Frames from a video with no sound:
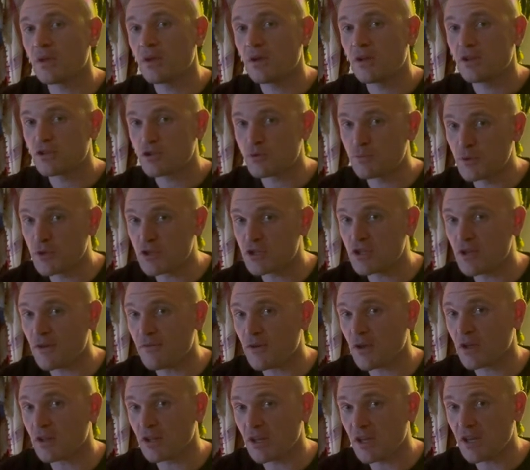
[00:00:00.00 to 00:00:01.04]

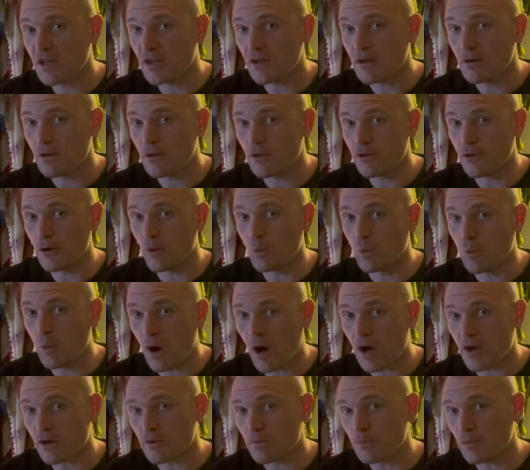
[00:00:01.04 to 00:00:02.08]
specifically the
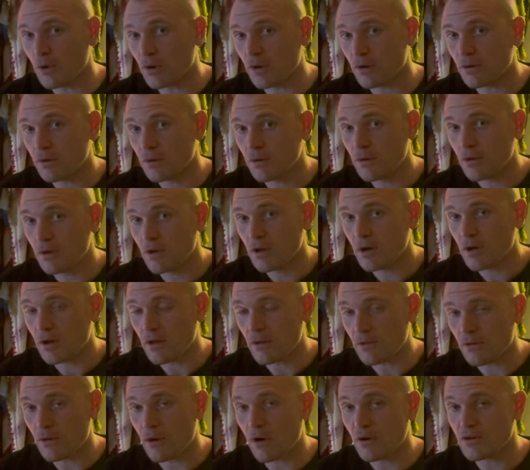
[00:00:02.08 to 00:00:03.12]
Water Book.
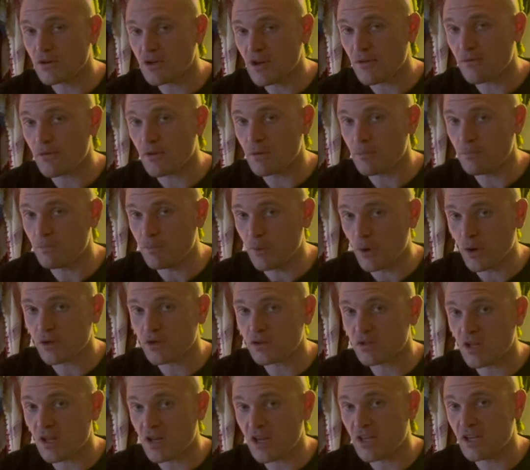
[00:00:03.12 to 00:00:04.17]
There are different books
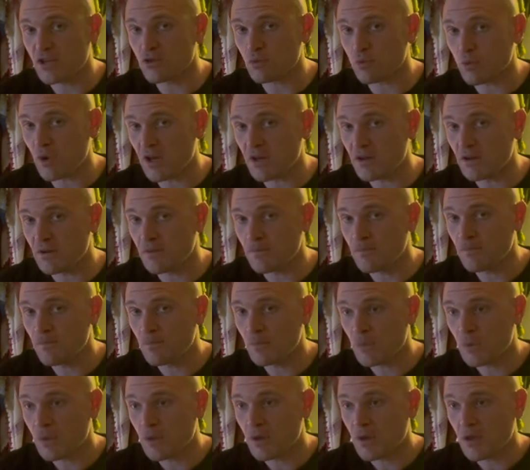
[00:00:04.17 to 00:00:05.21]
that he's written
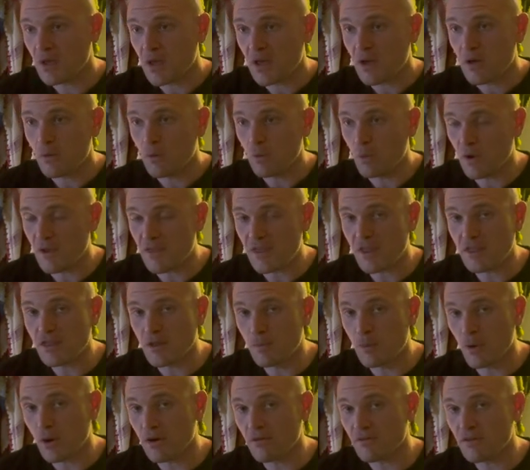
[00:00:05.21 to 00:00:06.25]
within the
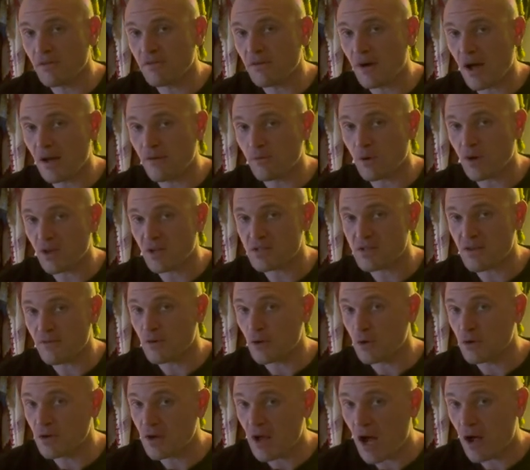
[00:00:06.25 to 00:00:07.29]
Book of the Five Rings. If
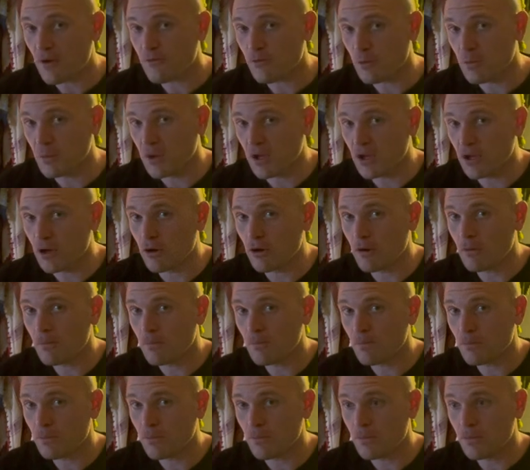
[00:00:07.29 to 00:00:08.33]
you're not familiar
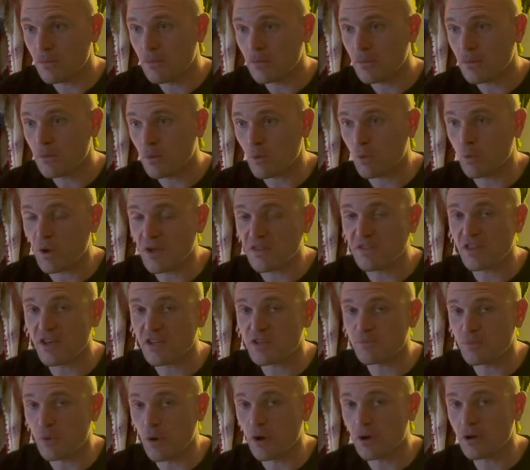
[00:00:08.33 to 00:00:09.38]
with
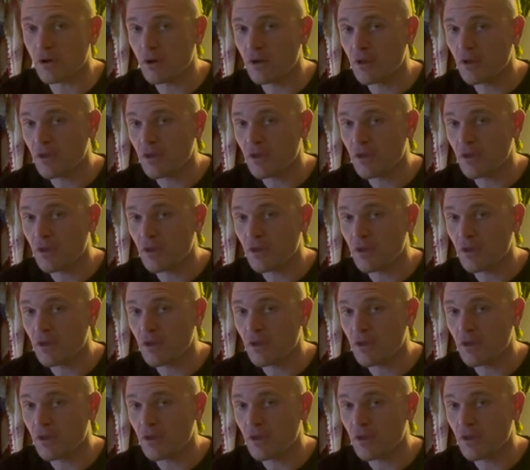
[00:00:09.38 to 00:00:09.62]
this book,